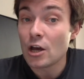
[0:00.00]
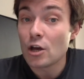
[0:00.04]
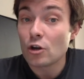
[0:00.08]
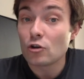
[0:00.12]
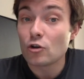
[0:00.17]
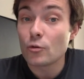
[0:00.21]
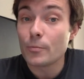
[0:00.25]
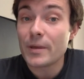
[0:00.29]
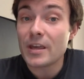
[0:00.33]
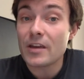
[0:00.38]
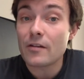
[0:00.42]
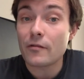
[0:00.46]

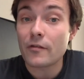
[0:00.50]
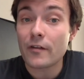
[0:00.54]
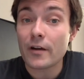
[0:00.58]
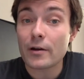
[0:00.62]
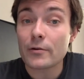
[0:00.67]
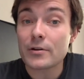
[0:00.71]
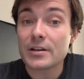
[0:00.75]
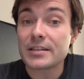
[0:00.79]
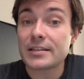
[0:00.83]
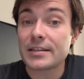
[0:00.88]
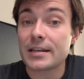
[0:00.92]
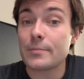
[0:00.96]
to be a
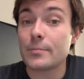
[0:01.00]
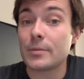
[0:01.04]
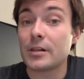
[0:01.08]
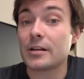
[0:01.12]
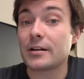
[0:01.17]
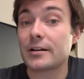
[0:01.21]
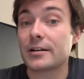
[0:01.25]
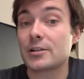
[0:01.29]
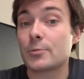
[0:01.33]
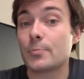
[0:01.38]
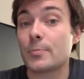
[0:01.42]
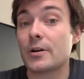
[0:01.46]
very
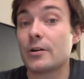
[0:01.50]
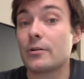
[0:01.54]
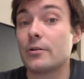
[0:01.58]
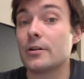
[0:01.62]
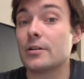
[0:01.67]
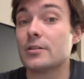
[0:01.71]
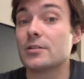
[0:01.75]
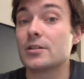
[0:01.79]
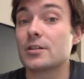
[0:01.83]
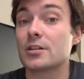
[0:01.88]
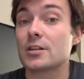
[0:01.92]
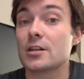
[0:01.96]
similar
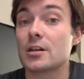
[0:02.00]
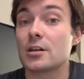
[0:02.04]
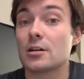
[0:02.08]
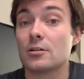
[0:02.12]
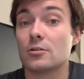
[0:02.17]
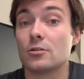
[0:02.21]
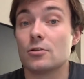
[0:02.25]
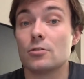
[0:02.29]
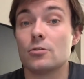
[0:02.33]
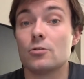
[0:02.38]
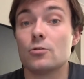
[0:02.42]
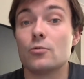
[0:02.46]
experience
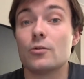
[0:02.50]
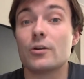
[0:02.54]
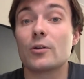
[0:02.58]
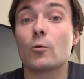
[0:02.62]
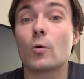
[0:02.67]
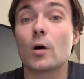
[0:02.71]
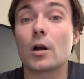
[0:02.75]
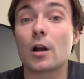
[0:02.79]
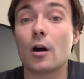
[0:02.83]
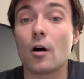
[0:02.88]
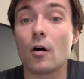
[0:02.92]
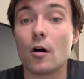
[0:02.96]
to doing
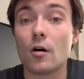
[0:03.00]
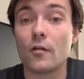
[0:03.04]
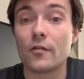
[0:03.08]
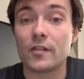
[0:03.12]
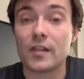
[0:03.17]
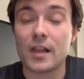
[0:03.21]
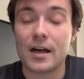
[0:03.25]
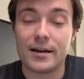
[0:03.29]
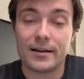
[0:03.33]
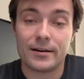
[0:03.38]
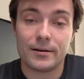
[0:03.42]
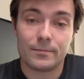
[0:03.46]
one
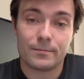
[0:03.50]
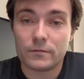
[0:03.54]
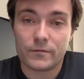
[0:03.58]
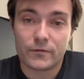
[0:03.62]
offline.